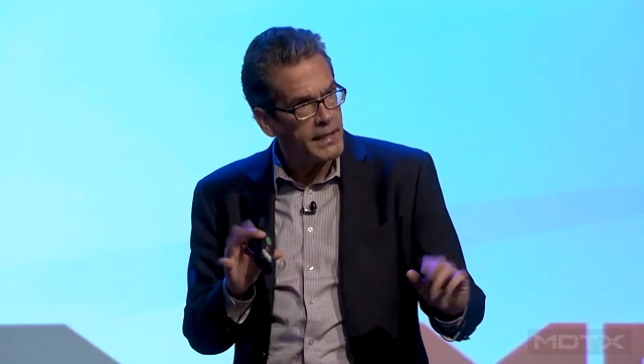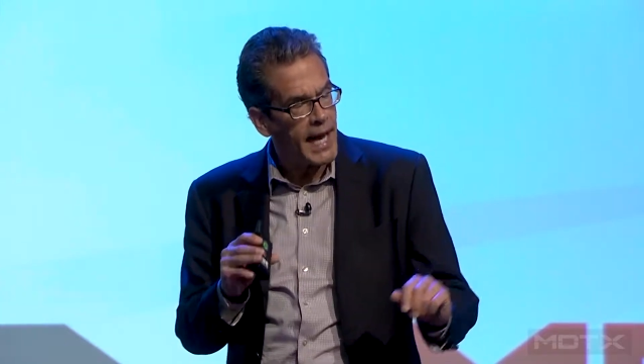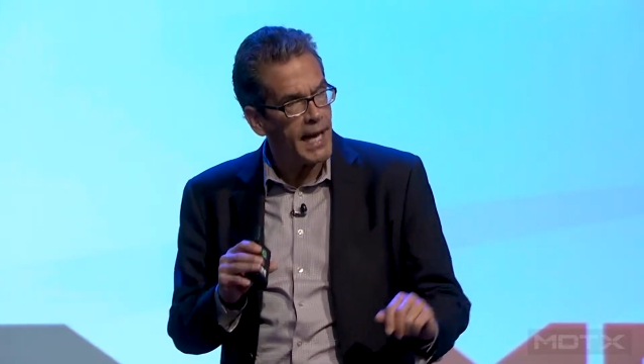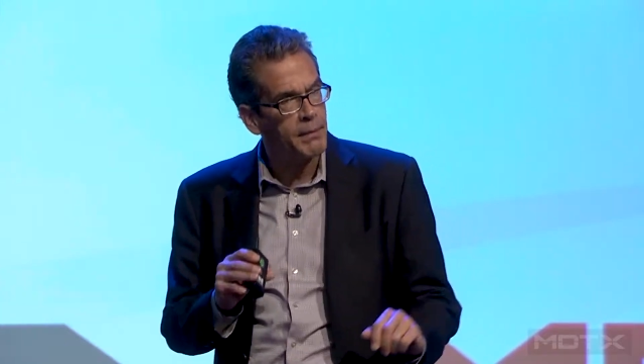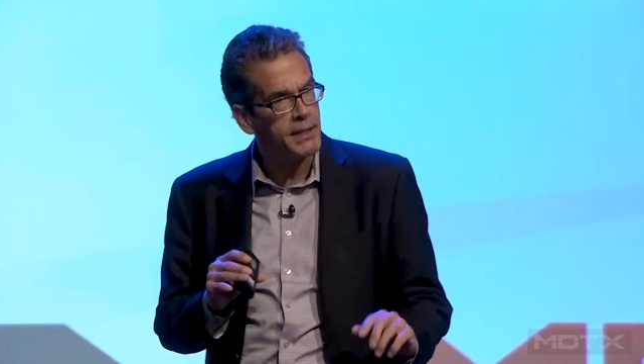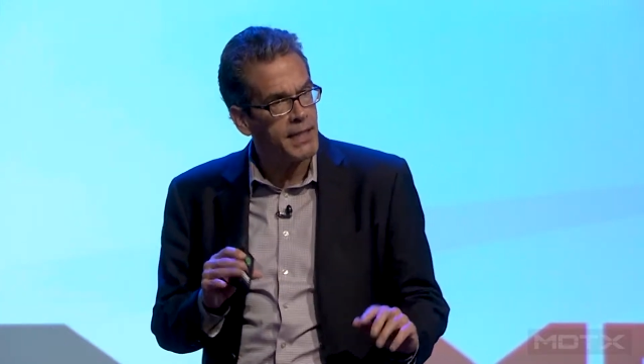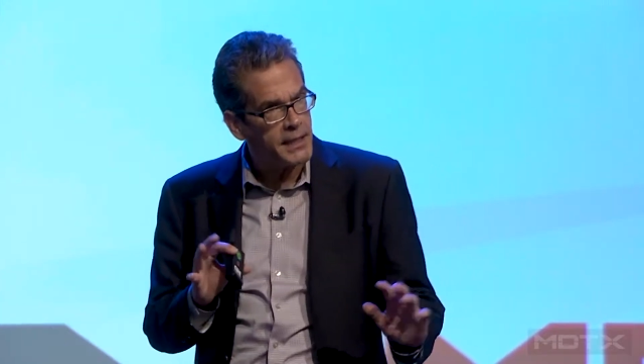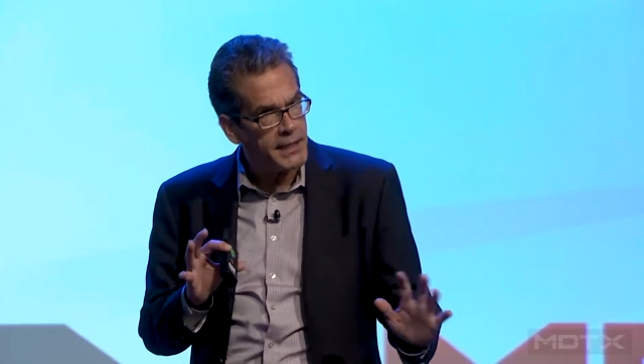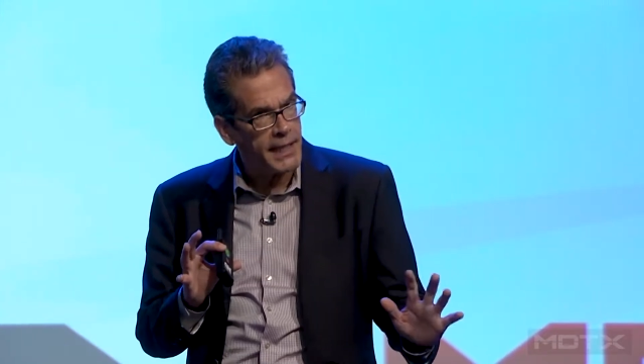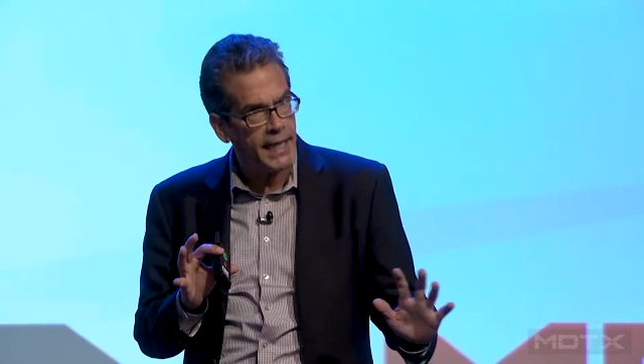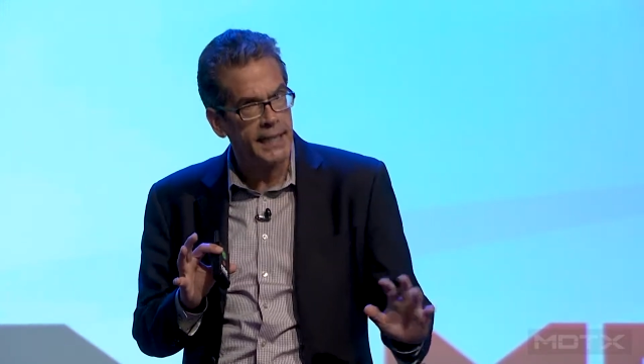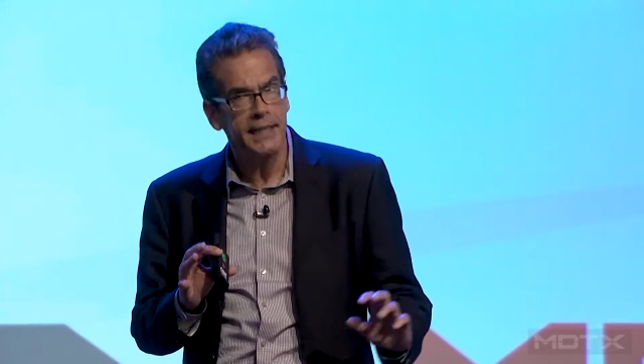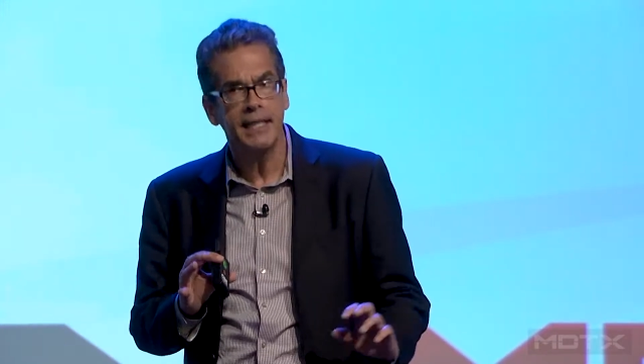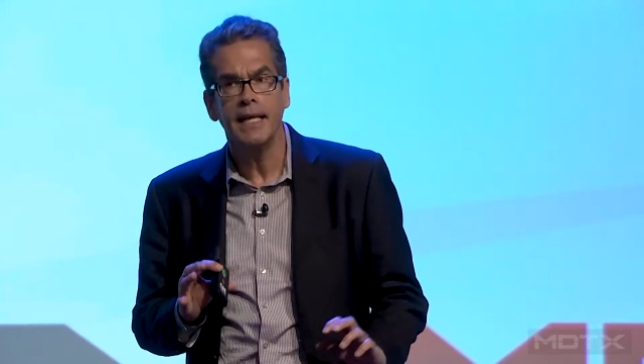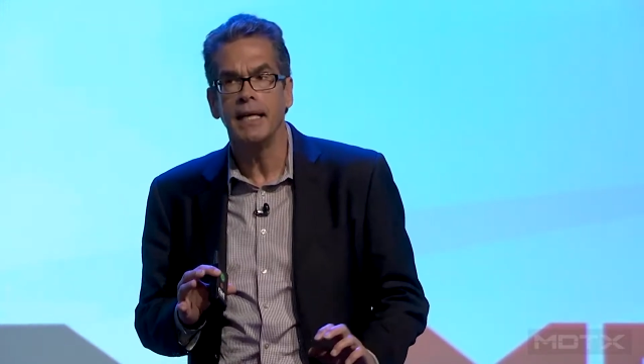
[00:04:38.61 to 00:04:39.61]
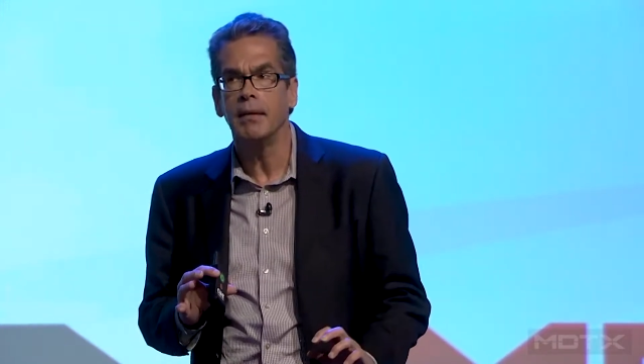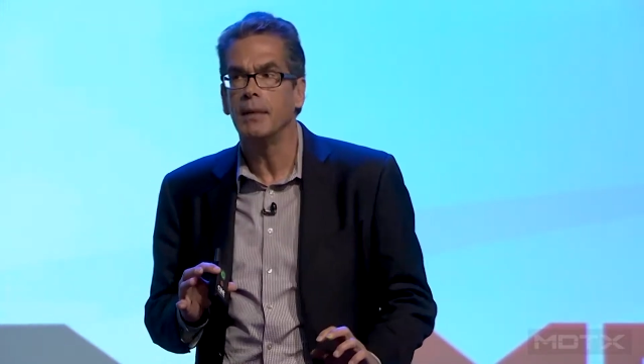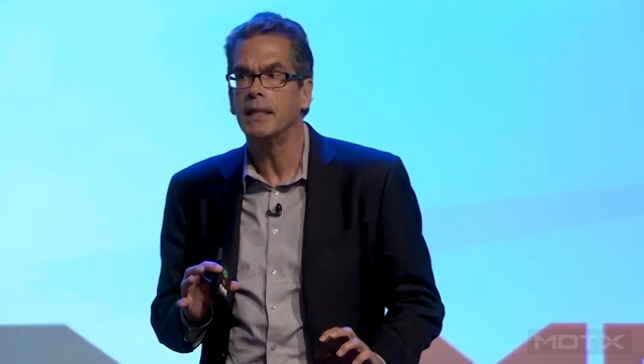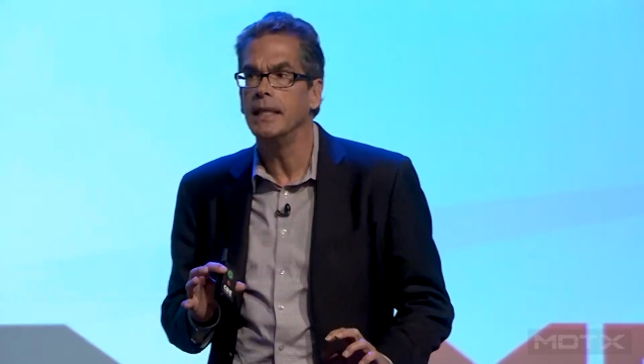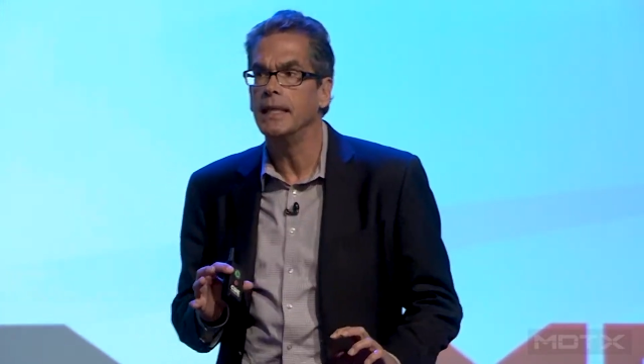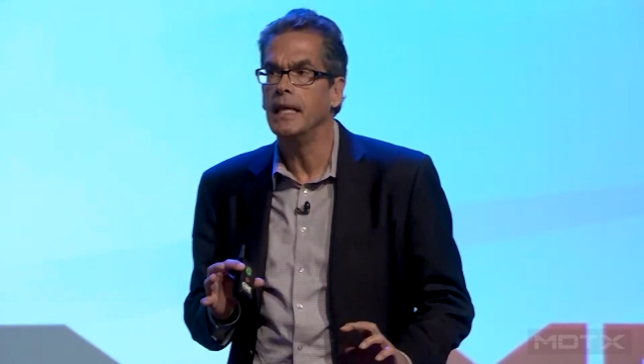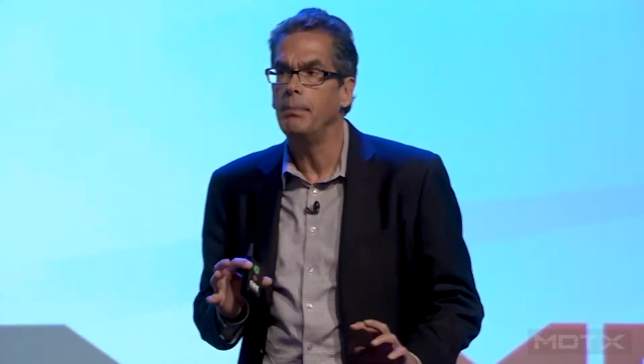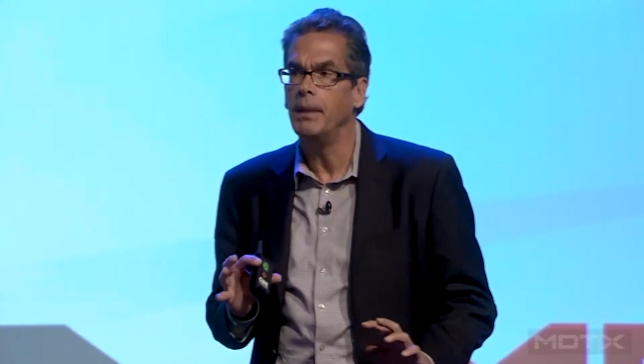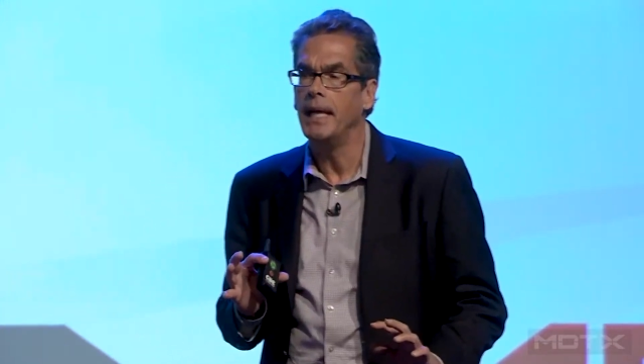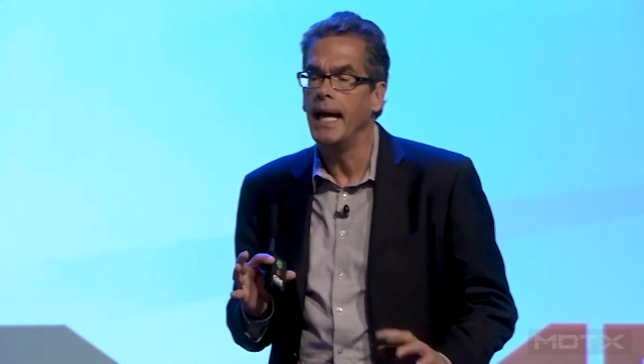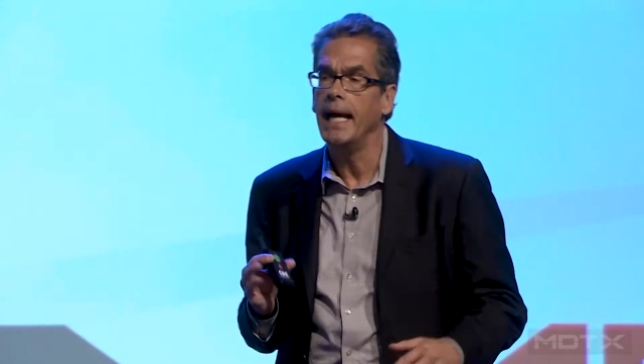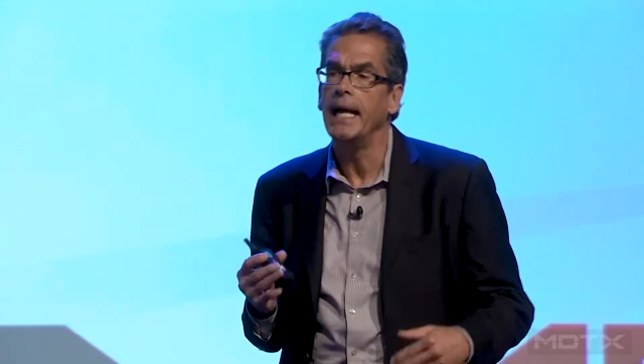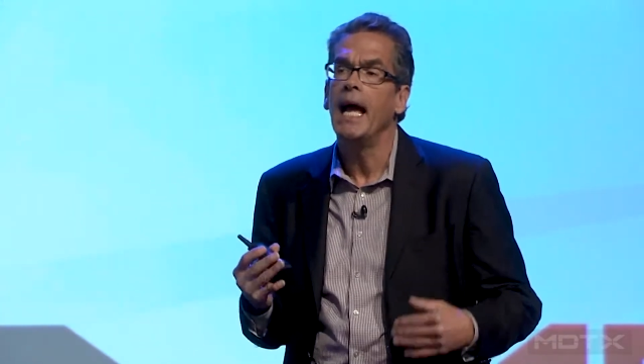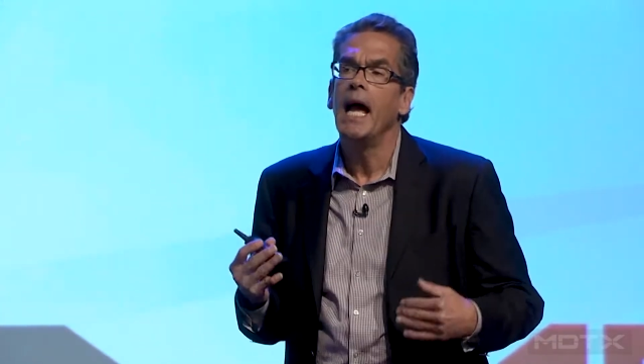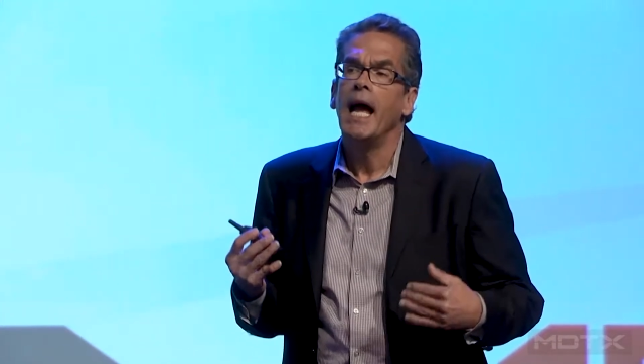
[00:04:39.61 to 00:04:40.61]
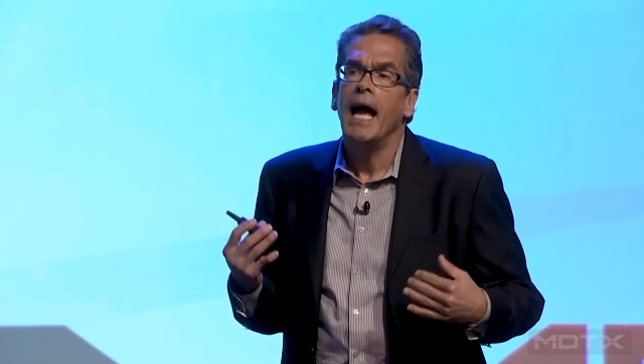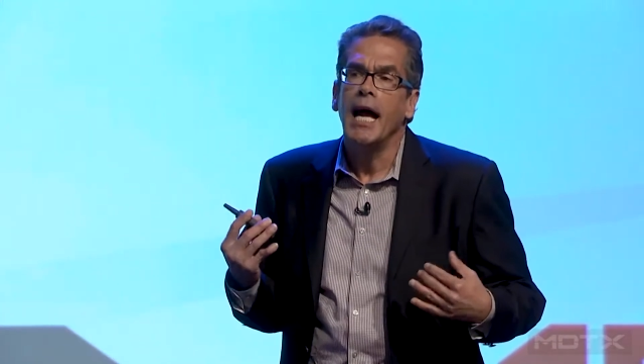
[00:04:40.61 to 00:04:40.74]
times are changing within the EPA,